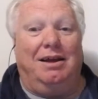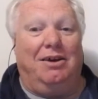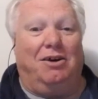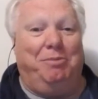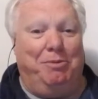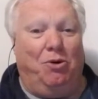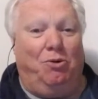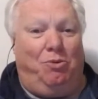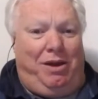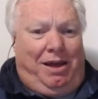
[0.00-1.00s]
I'd be more
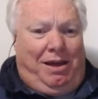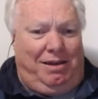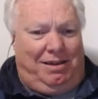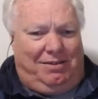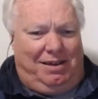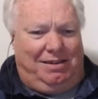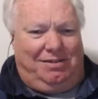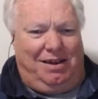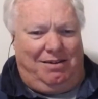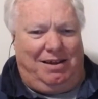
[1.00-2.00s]
aware, he says,
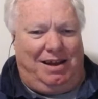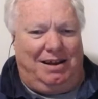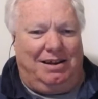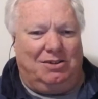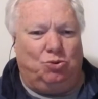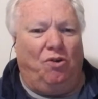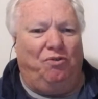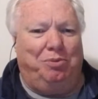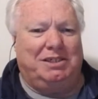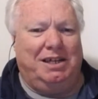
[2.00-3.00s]
and
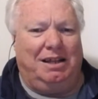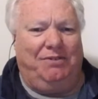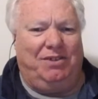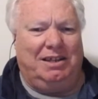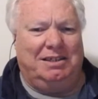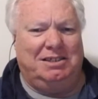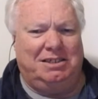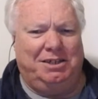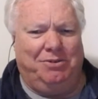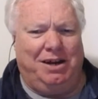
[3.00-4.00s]
12% lift in
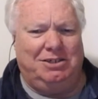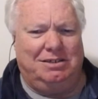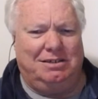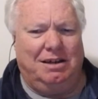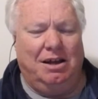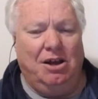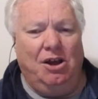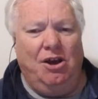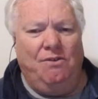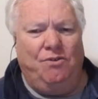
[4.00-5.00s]
consideration.
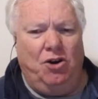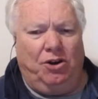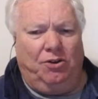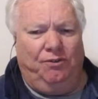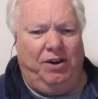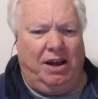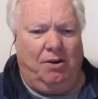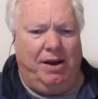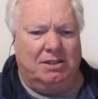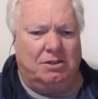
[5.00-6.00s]
Vertical video
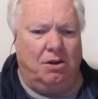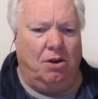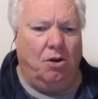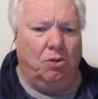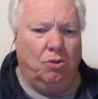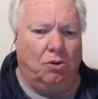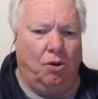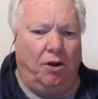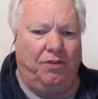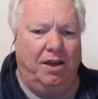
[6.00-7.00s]
ads look
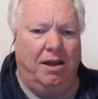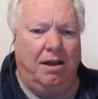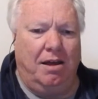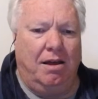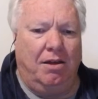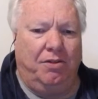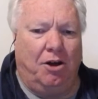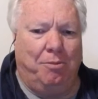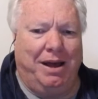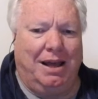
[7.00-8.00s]
like they'll
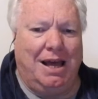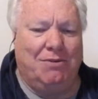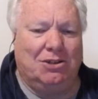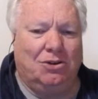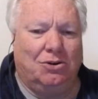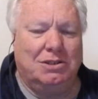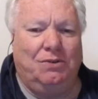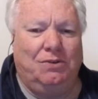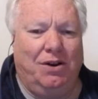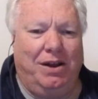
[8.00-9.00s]
make advertisers
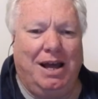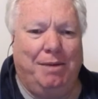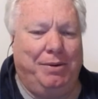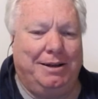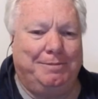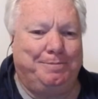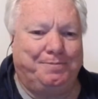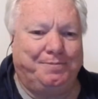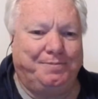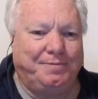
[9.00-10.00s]
very happy.
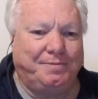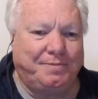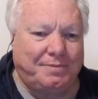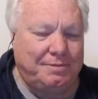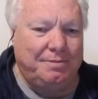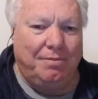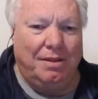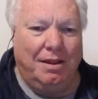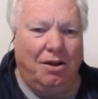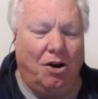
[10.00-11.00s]

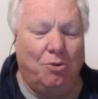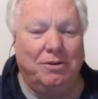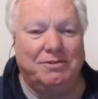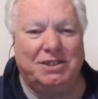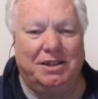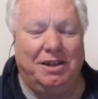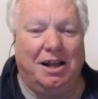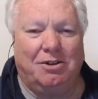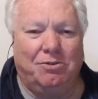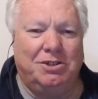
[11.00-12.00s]
I would have said the
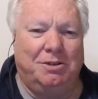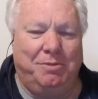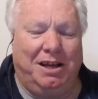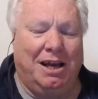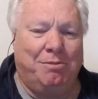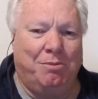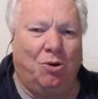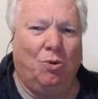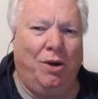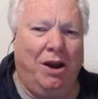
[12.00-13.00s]
only reason it became
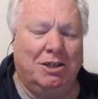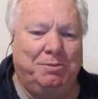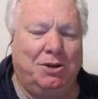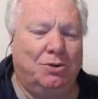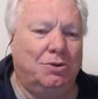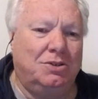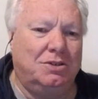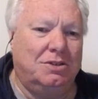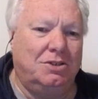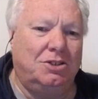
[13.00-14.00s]
more aware is because
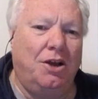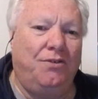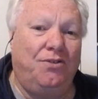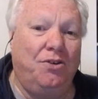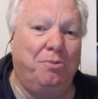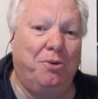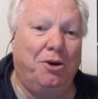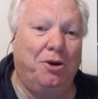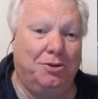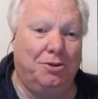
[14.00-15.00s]
so few
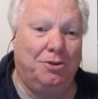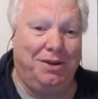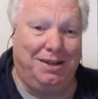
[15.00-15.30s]
people are doing it.